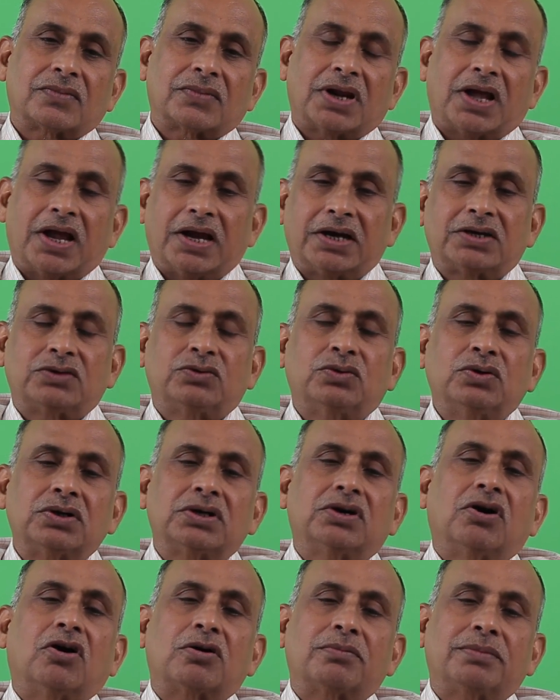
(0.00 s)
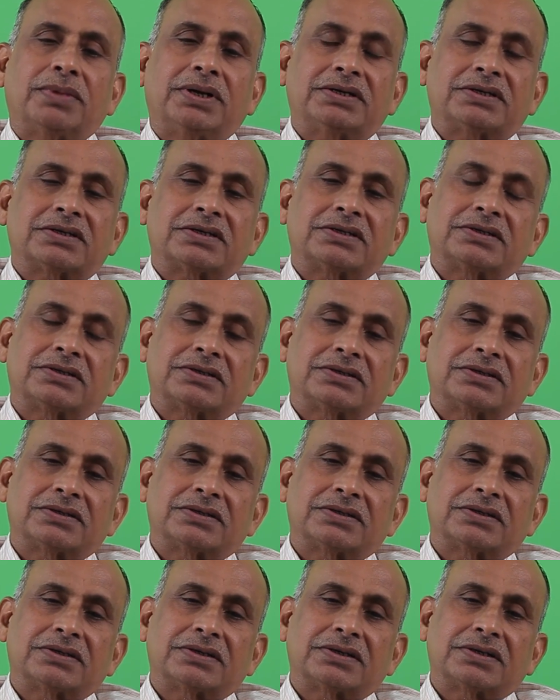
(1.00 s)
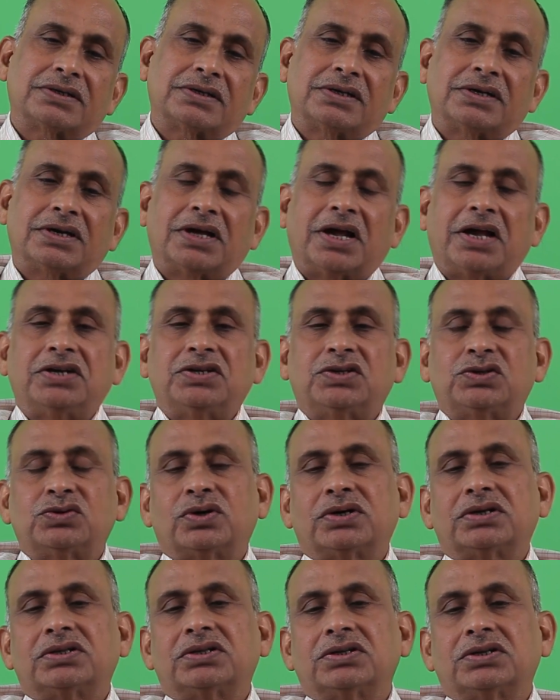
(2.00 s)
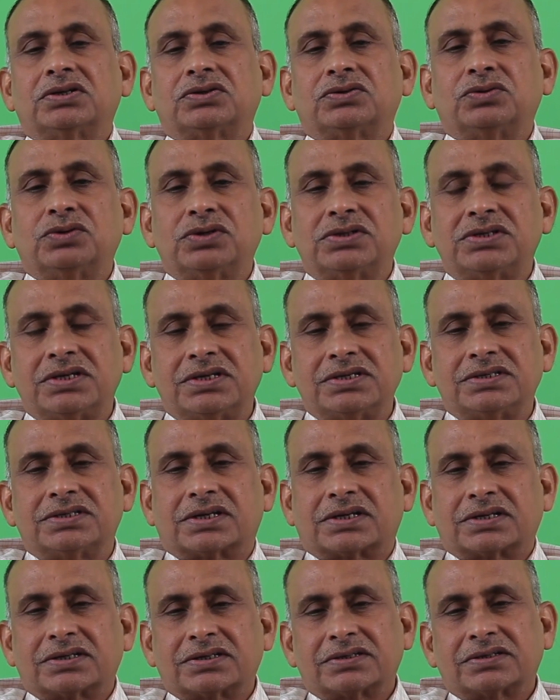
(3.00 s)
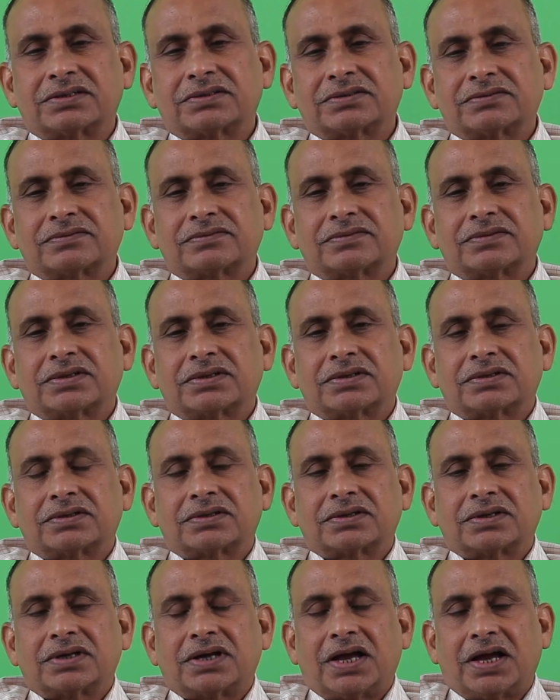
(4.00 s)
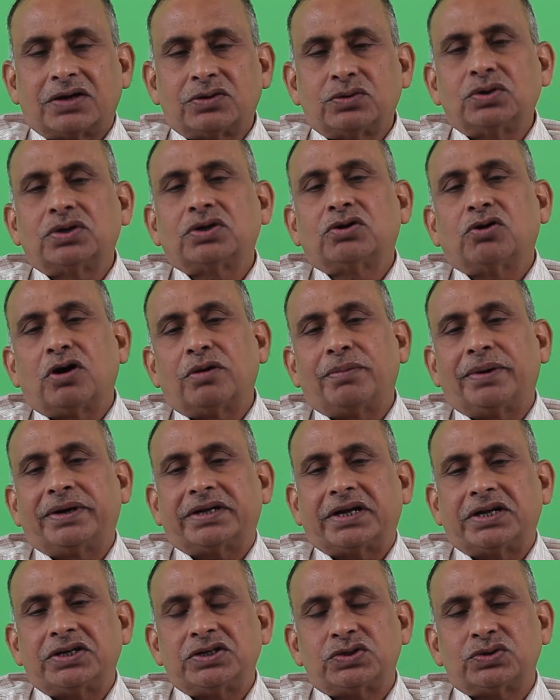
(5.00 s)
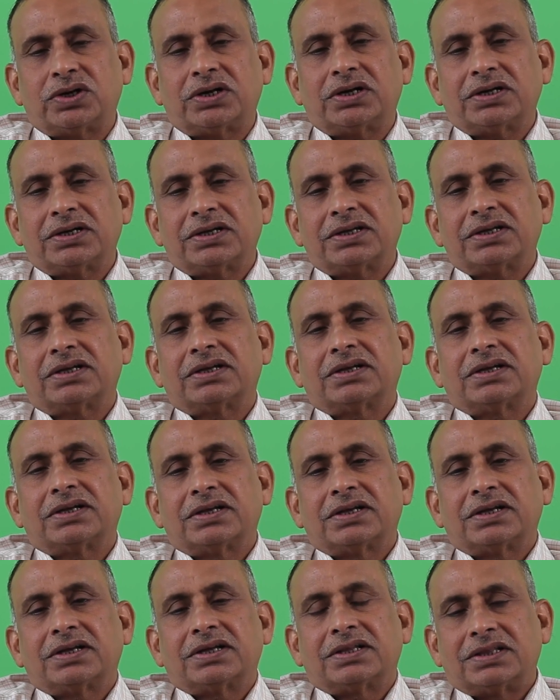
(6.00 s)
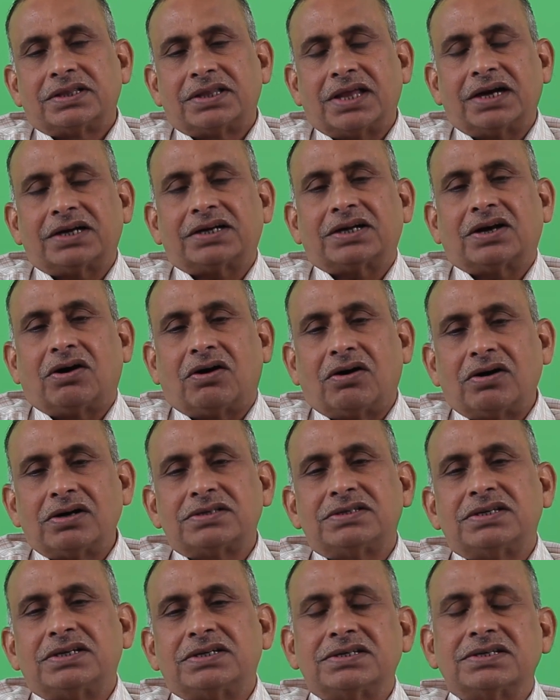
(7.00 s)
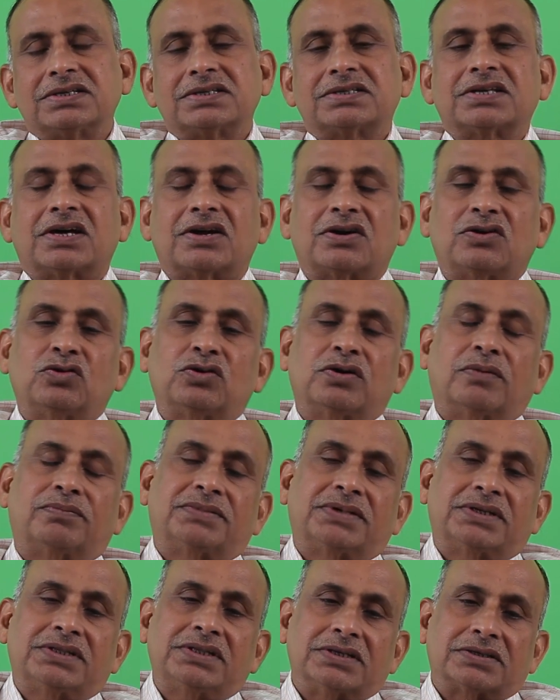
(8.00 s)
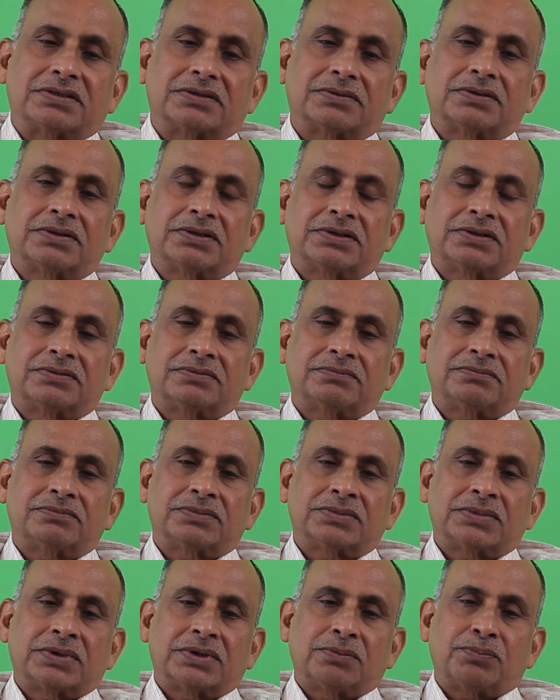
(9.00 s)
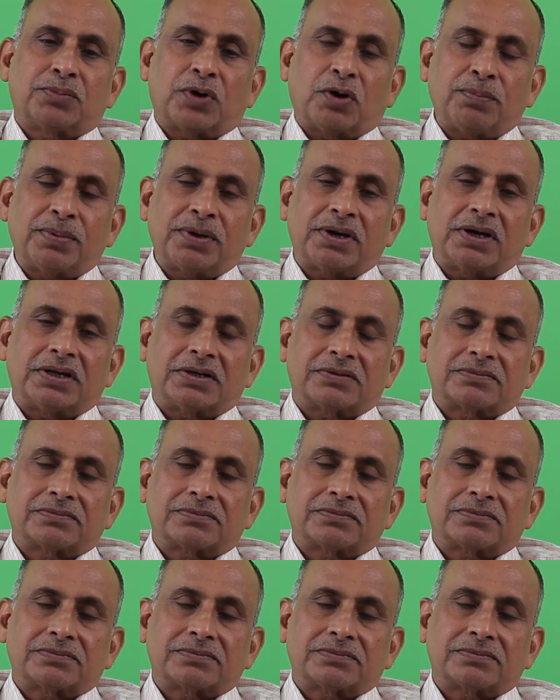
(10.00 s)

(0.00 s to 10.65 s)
A good government ensures the good citizen. A good government ensures that all citizens are looked after properly.